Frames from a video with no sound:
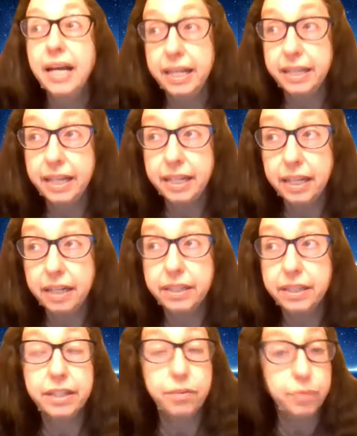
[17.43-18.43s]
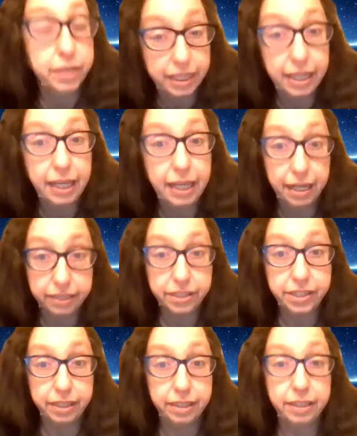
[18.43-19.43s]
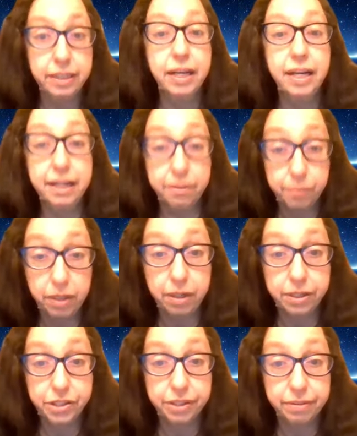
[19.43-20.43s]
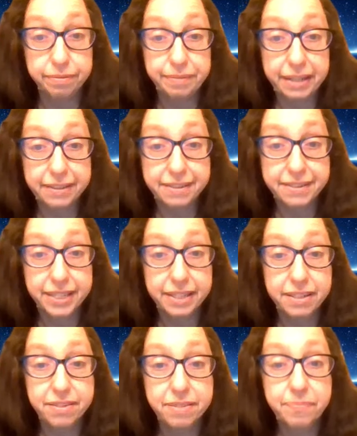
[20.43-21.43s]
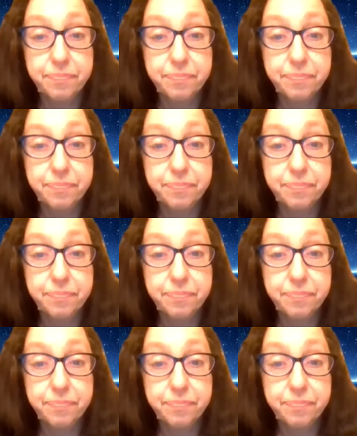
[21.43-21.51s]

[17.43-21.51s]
and then I'll tell you what the anti-etymological fallacy is.